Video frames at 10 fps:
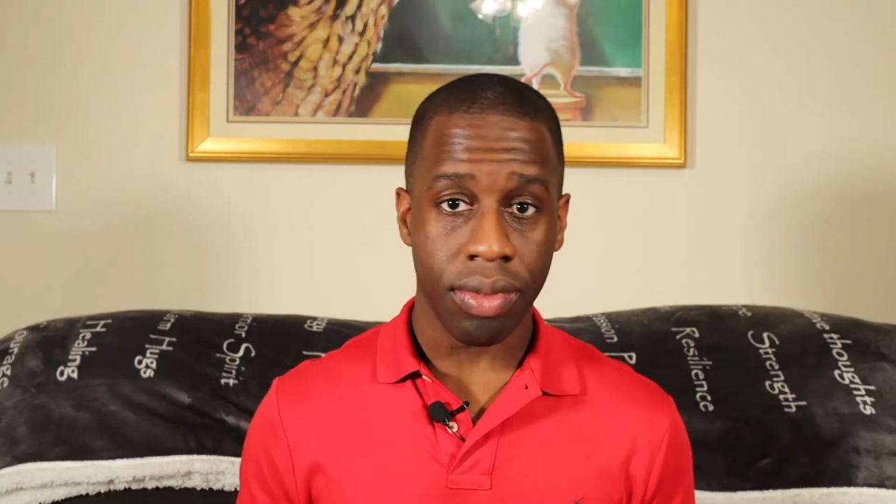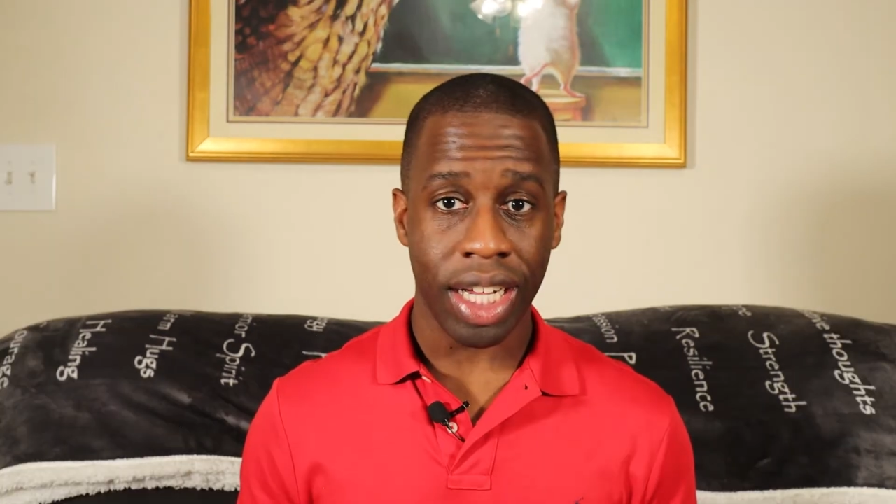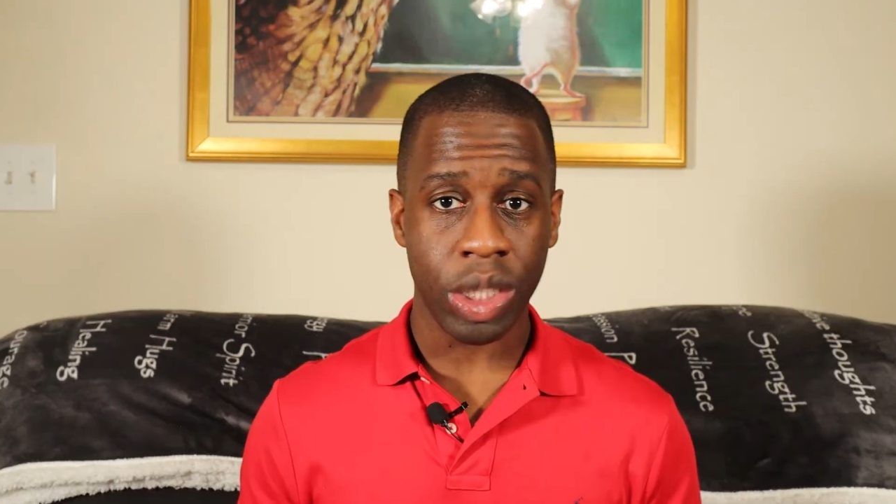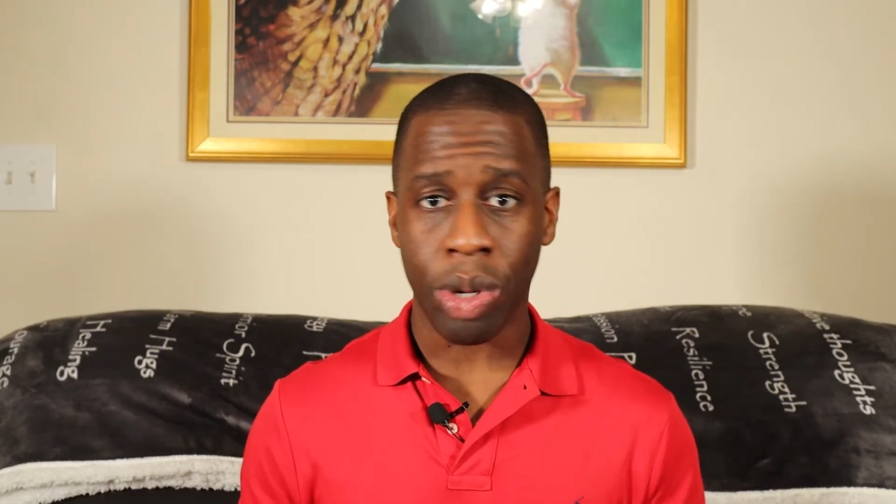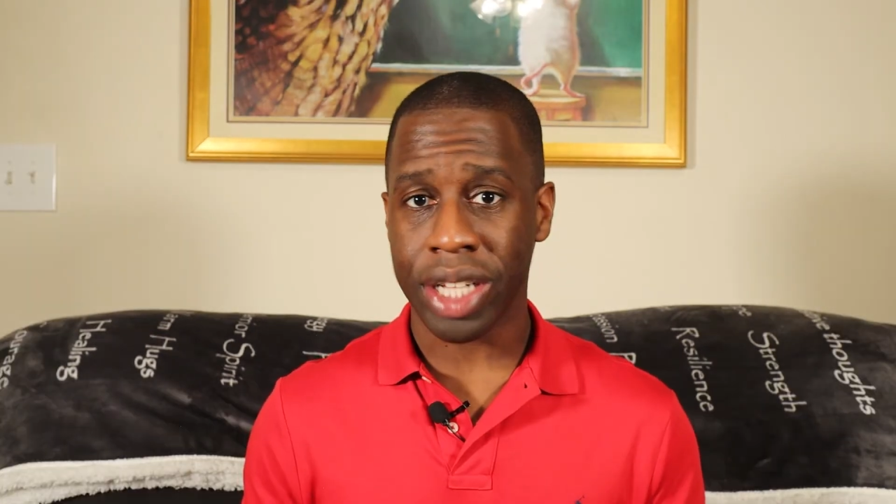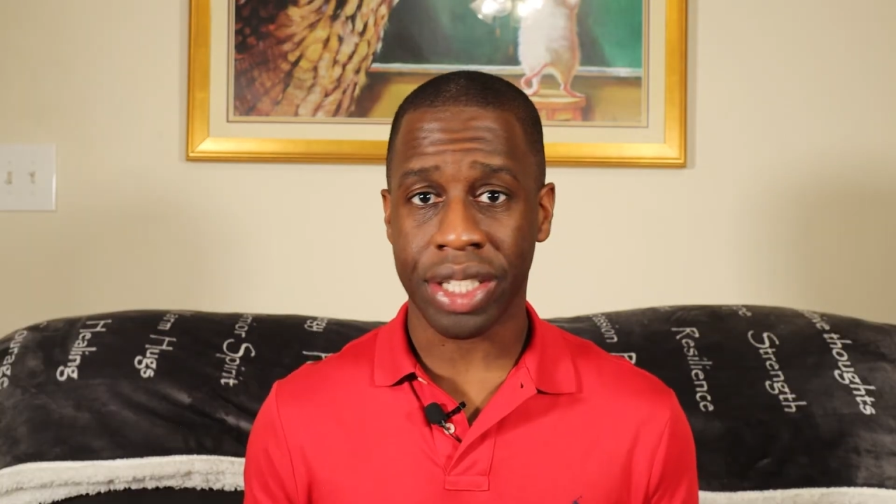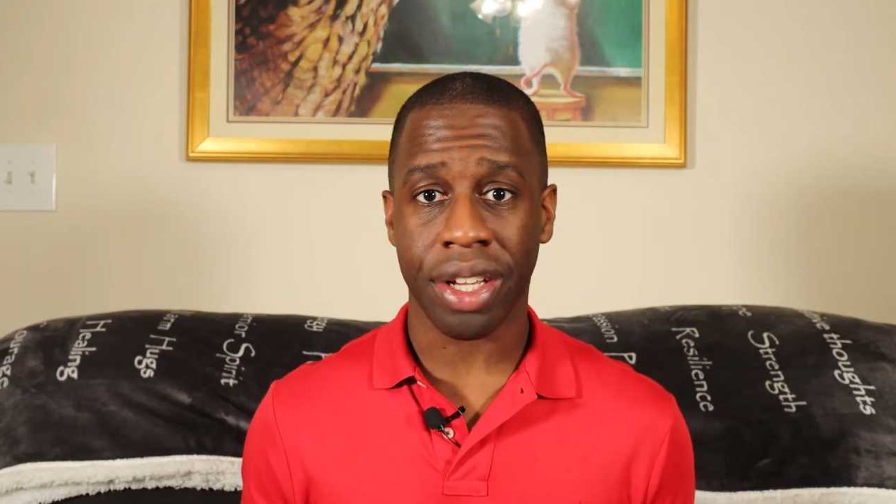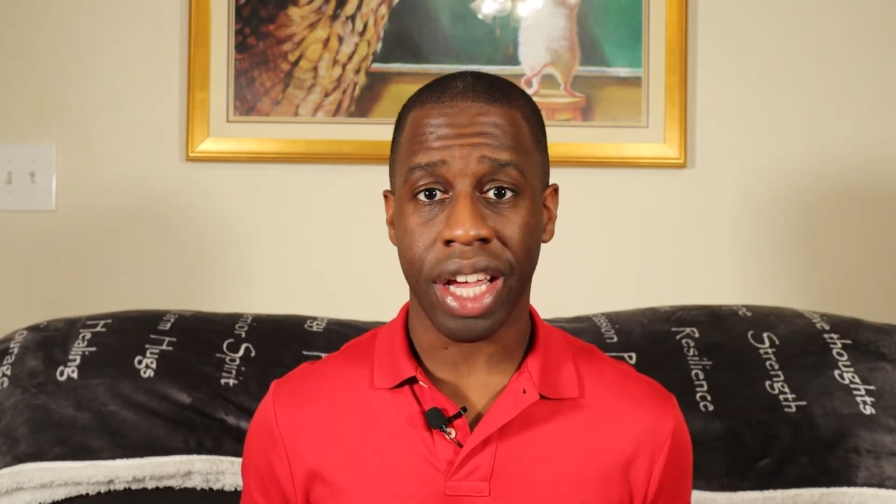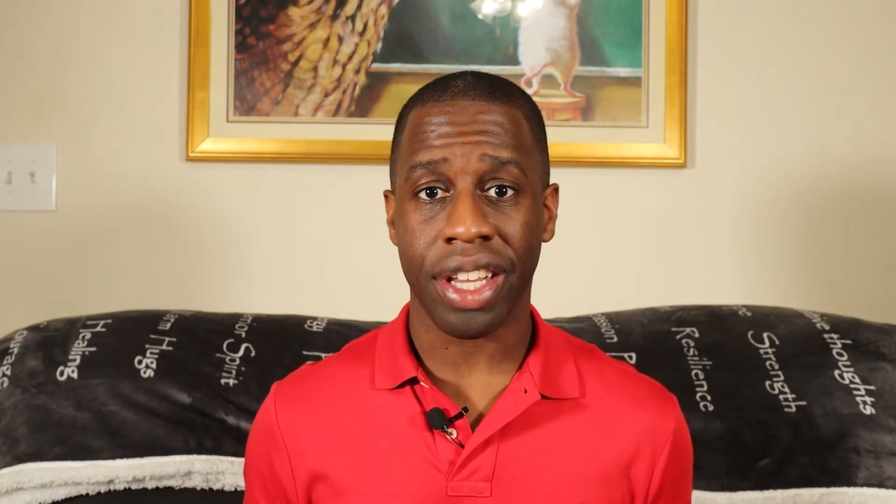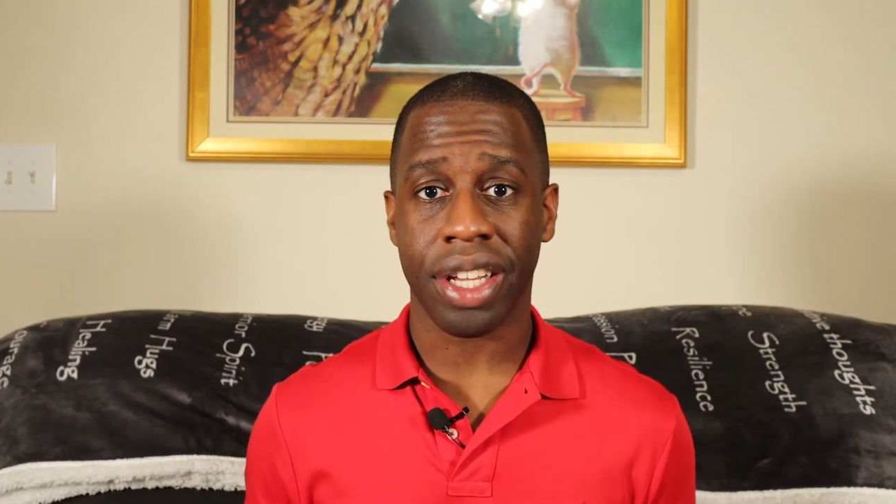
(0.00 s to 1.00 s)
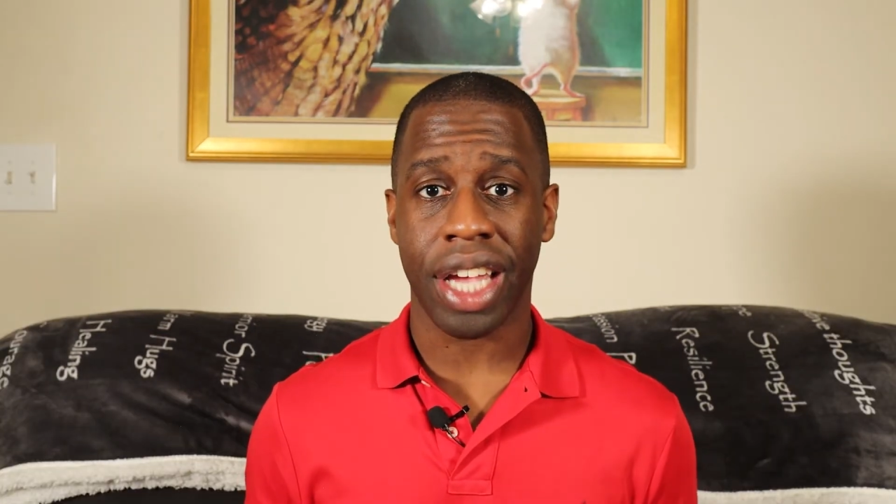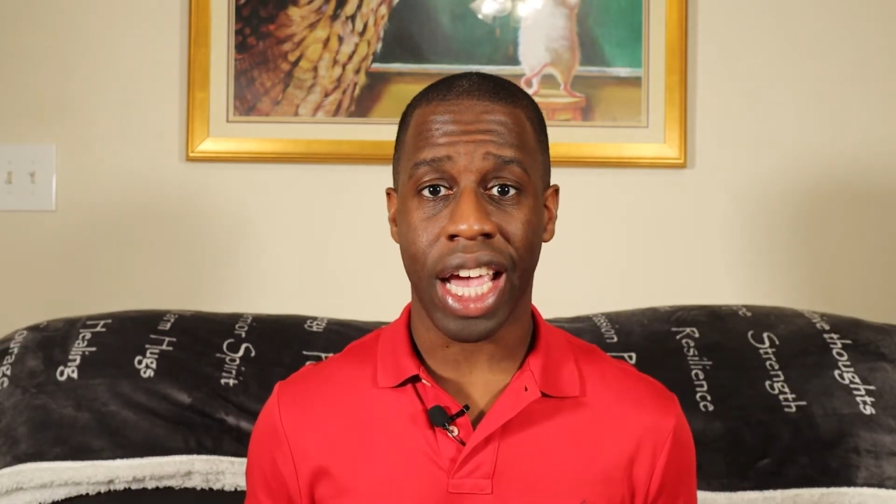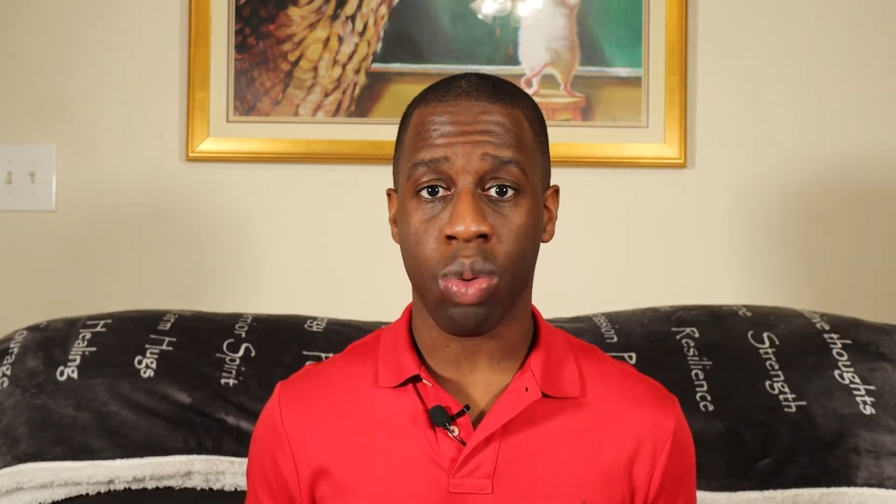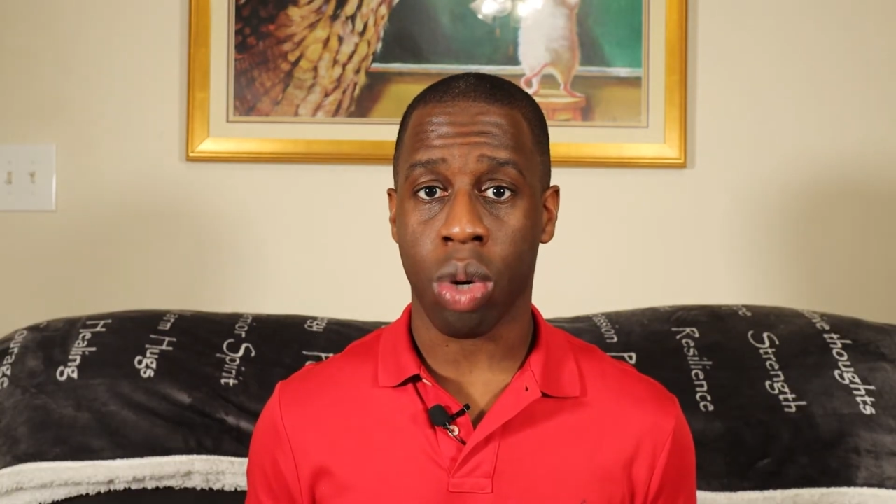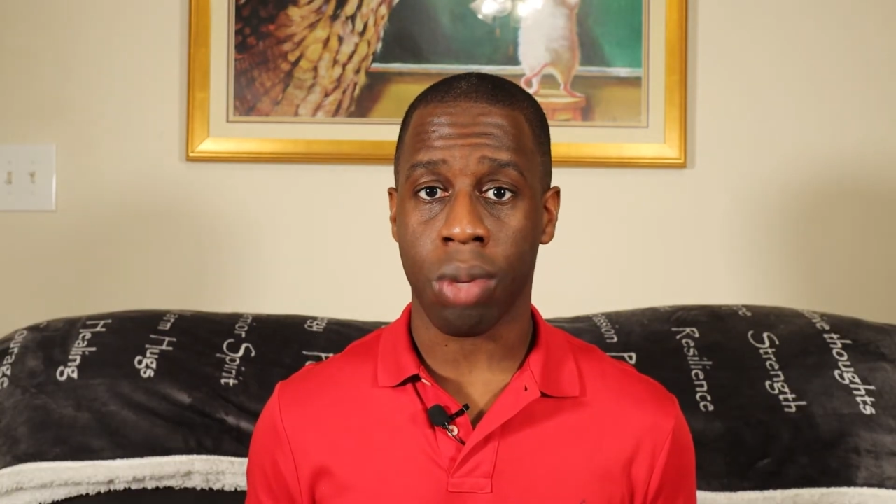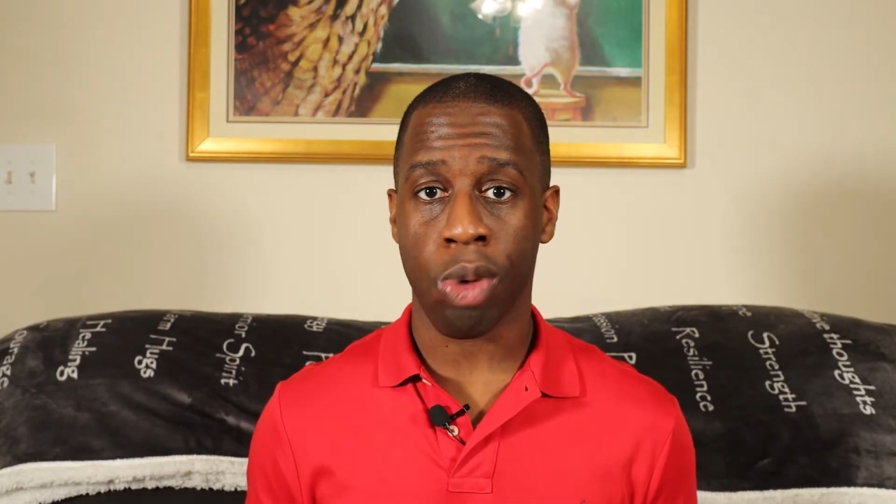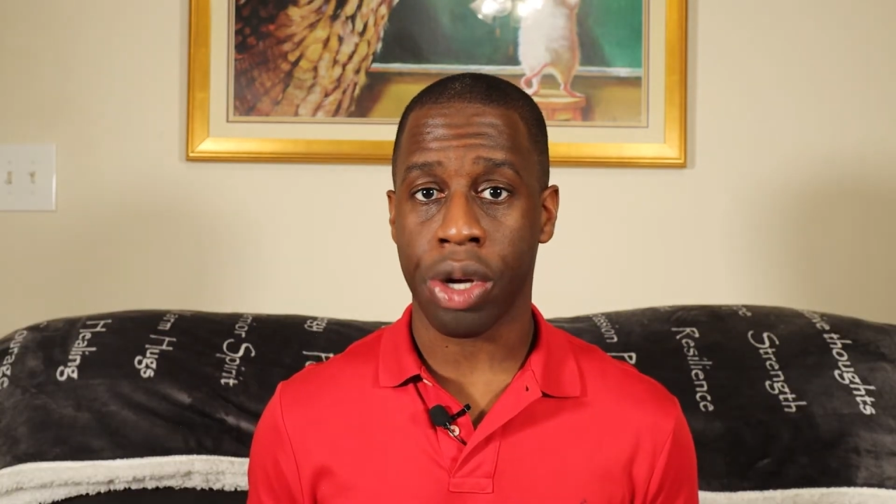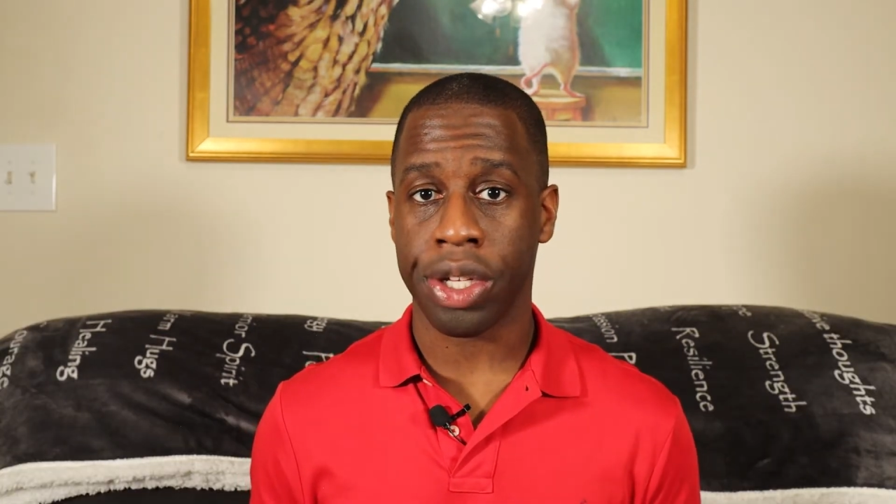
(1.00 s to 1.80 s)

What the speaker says: That's why it's a good idea to add one or more